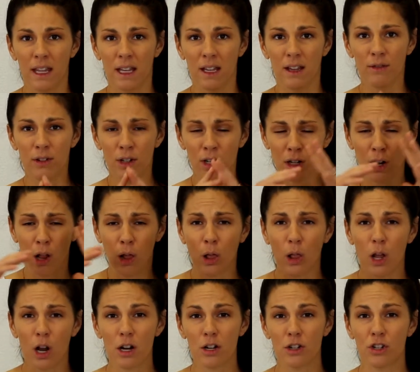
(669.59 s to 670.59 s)
even on a
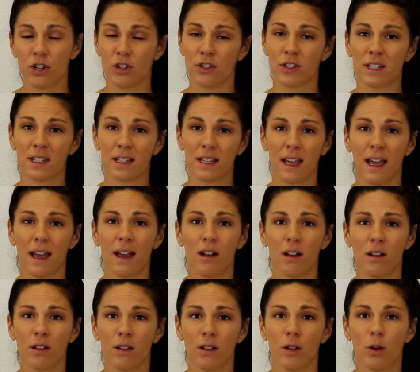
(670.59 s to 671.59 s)
larger
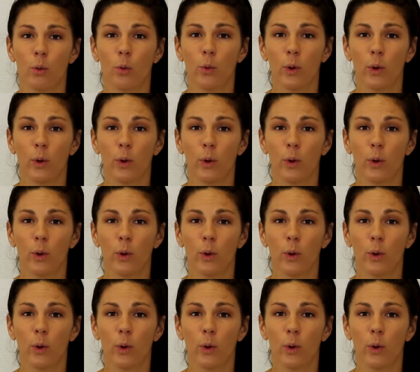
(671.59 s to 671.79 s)
scale,